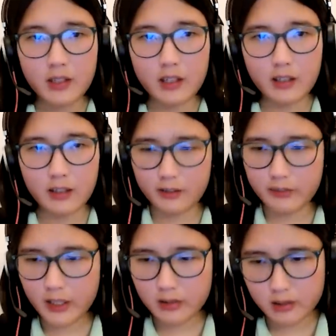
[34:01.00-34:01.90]
a, a
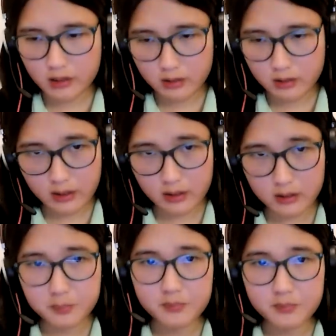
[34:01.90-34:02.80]
week or two
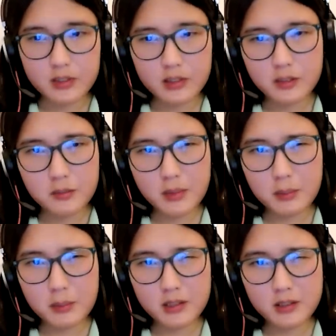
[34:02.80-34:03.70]
ago,
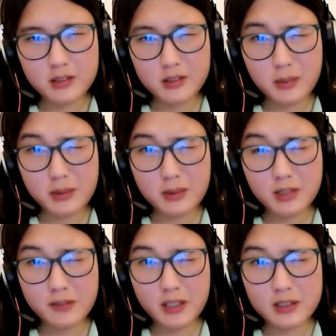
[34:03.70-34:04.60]
maybe two, maybe three
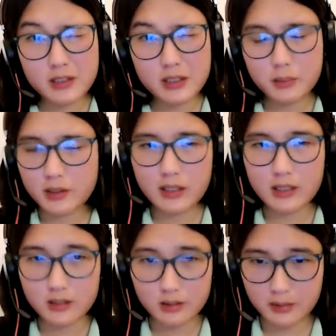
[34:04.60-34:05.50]
weeks at this point. I
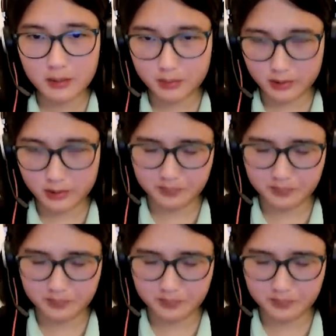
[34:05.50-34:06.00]
don't remember